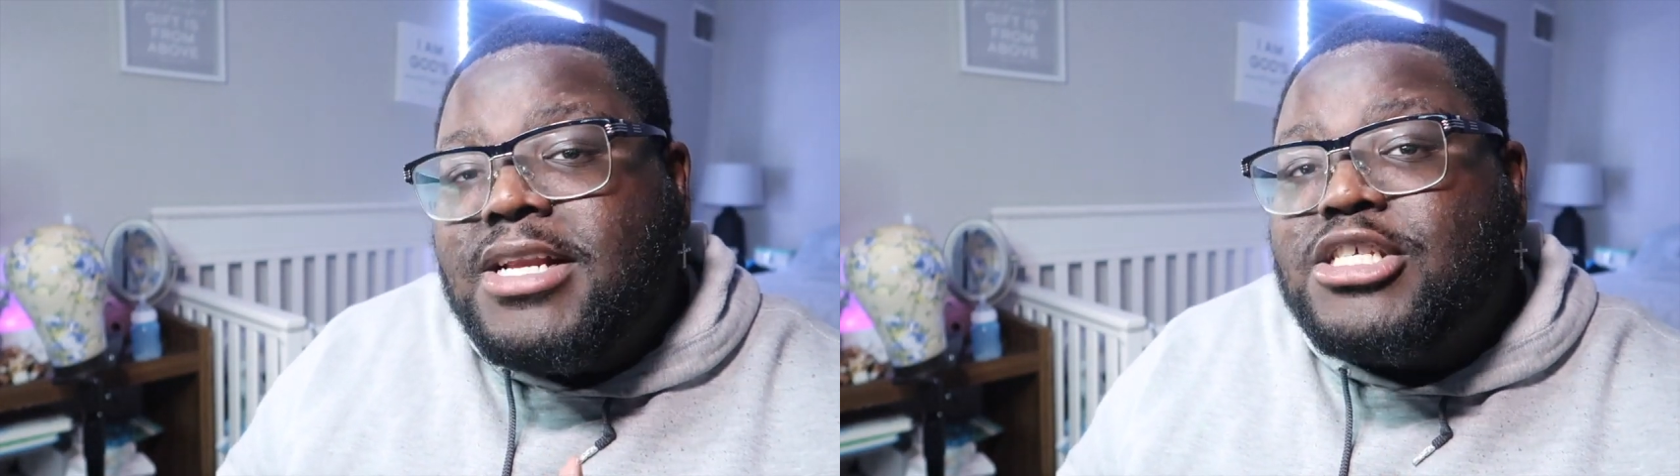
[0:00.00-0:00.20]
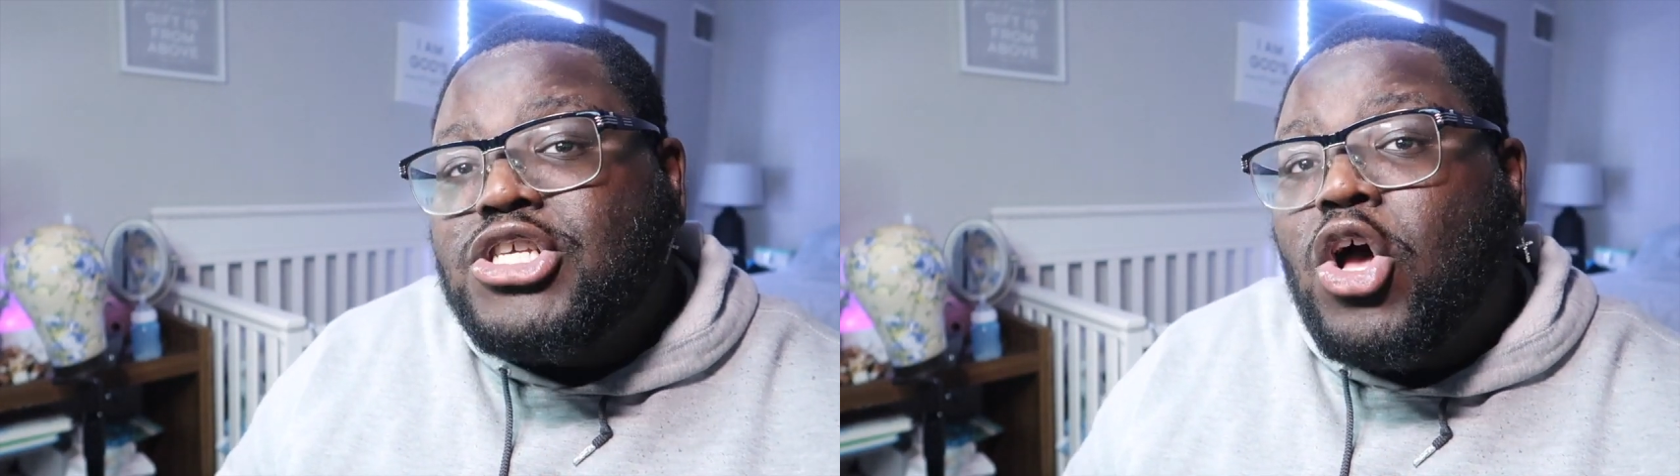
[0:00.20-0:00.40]

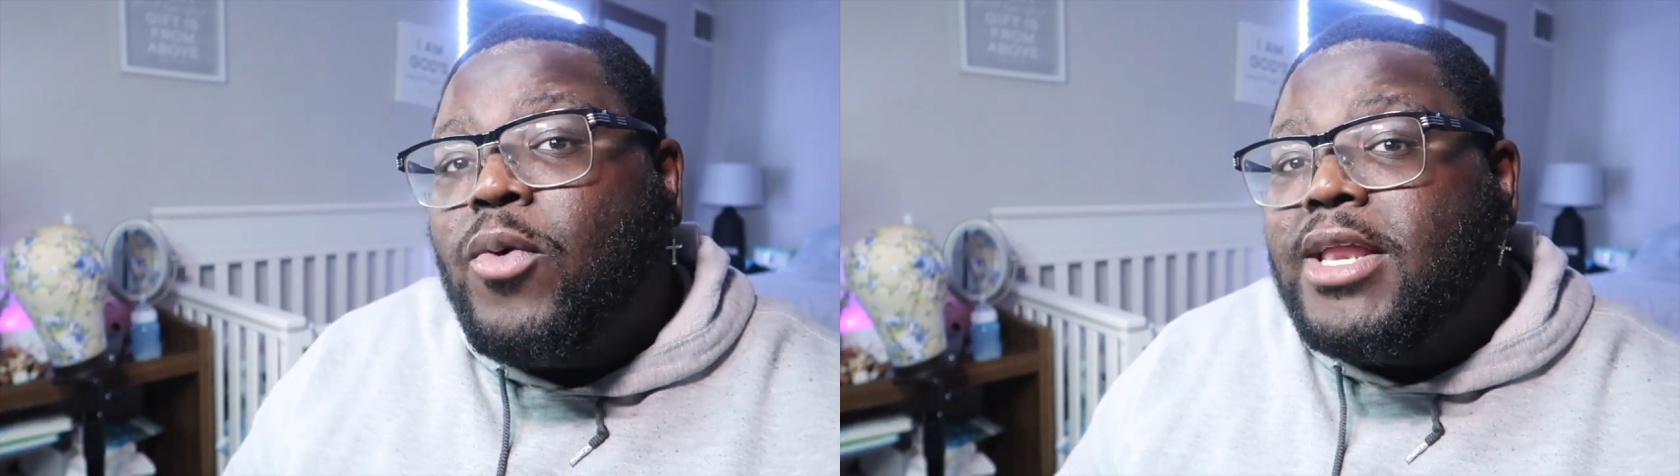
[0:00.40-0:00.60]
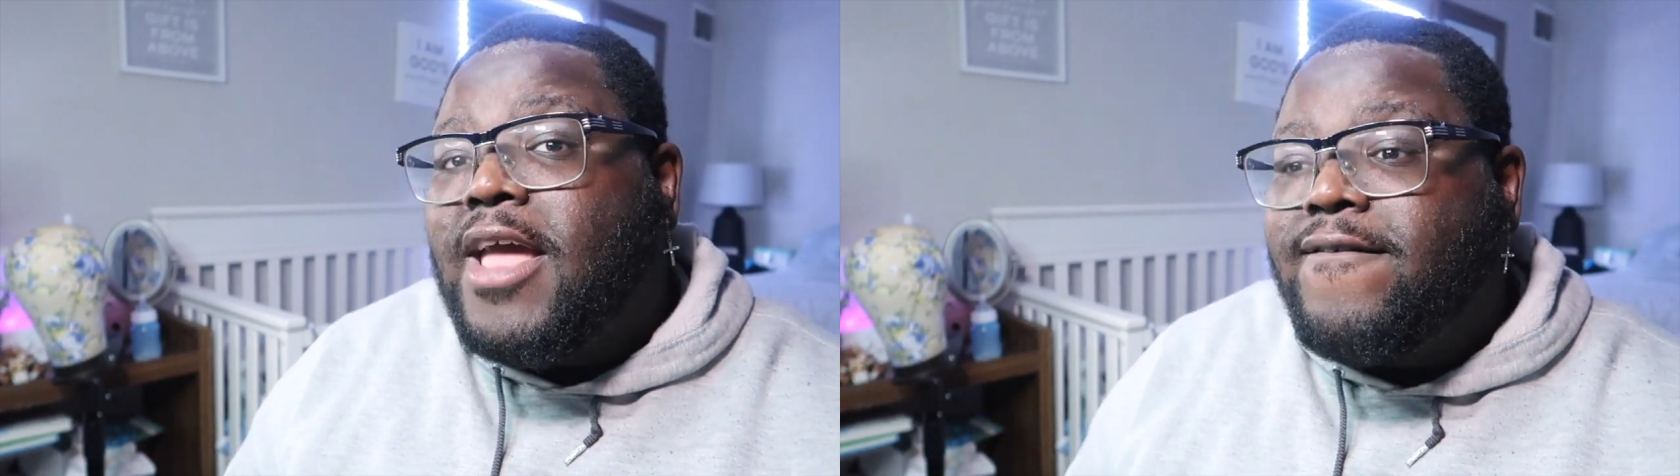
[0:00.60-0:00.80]
this
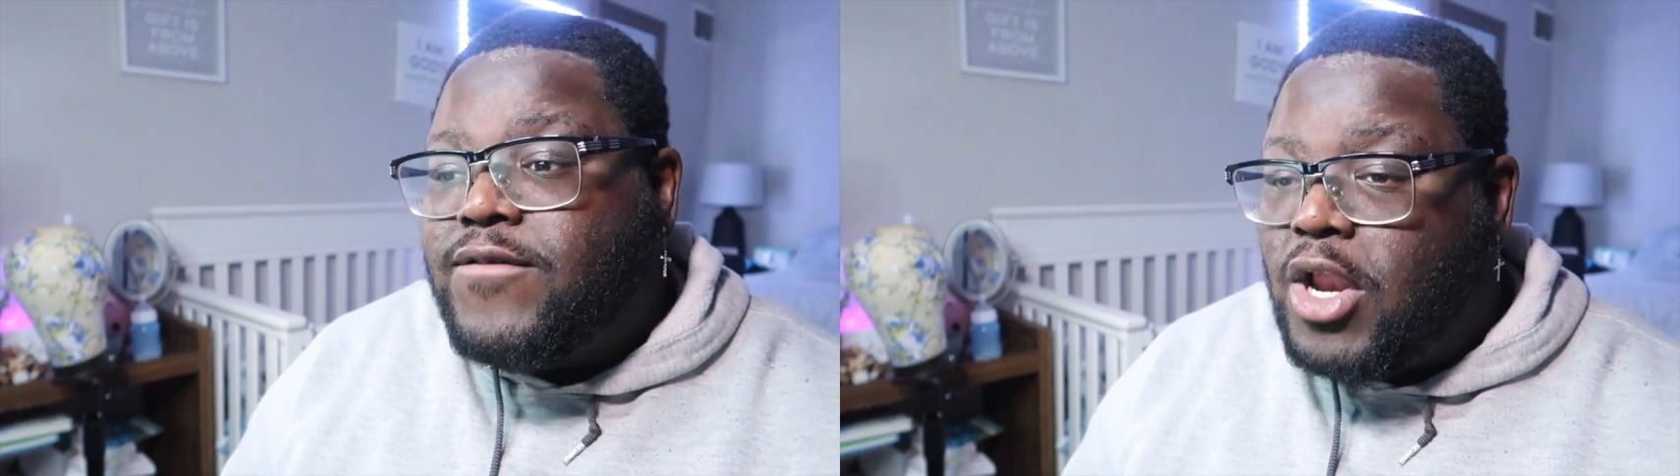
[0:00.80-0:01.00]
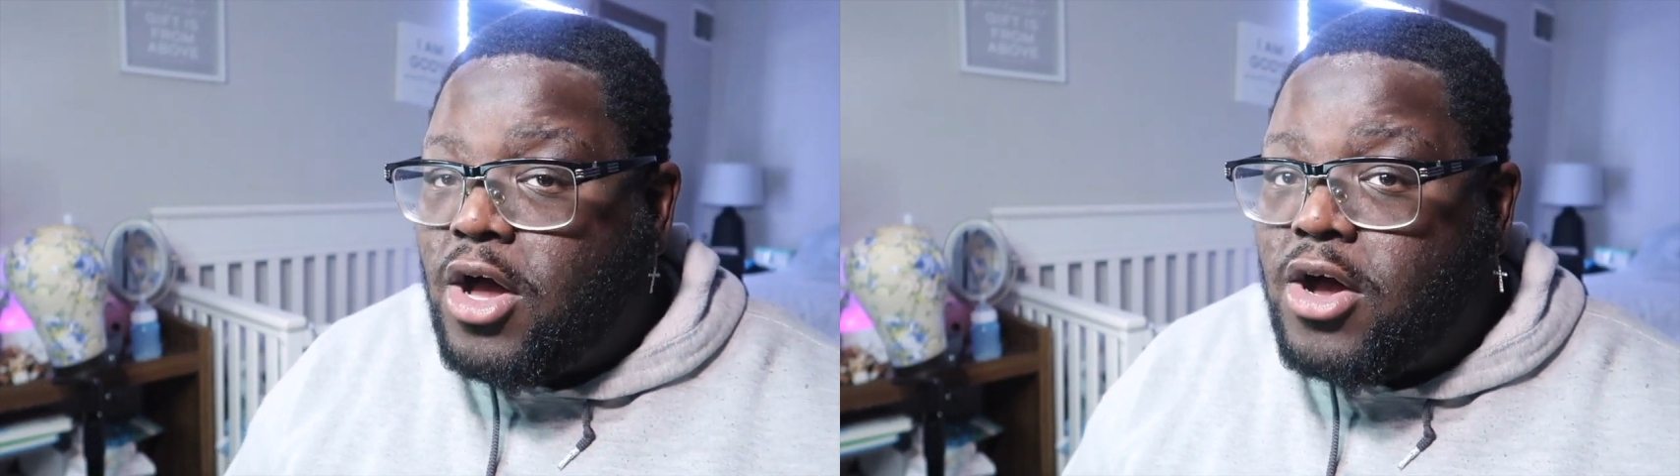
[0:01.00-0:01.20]
song in that
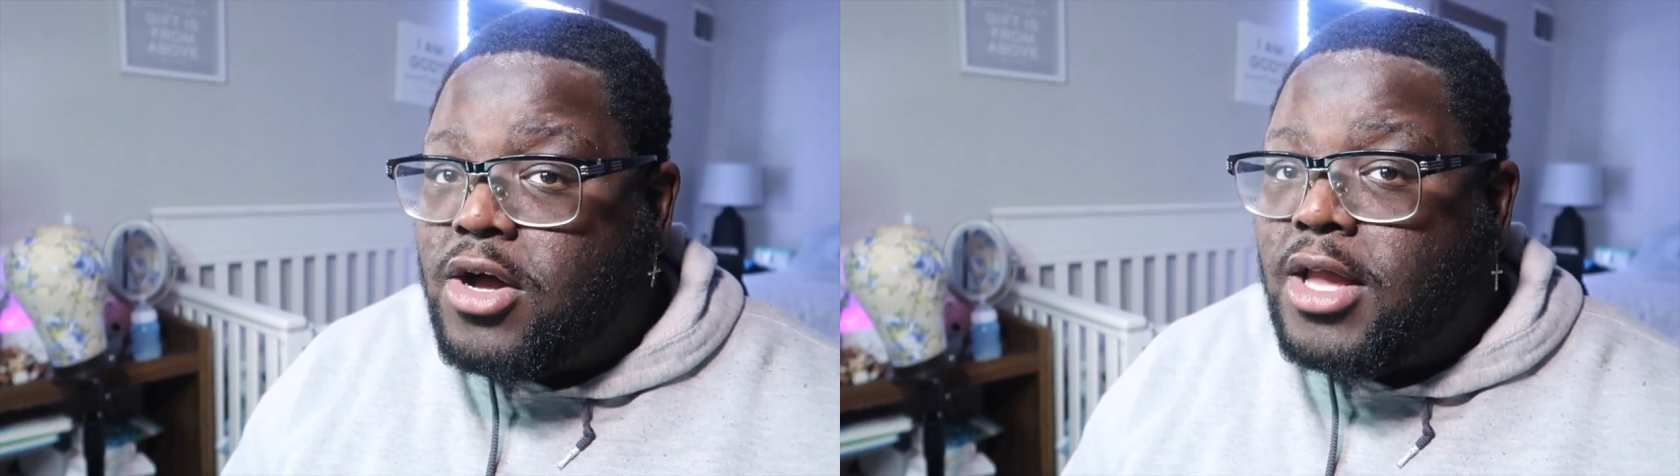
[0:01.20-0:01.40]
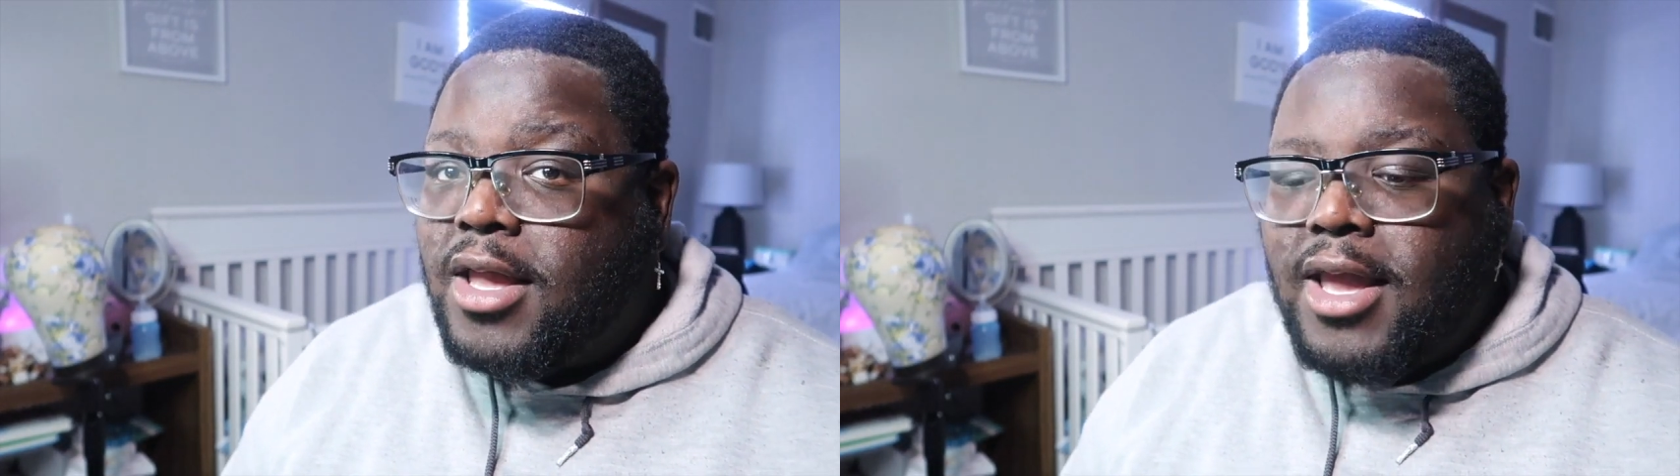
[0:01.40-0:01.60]
vlog,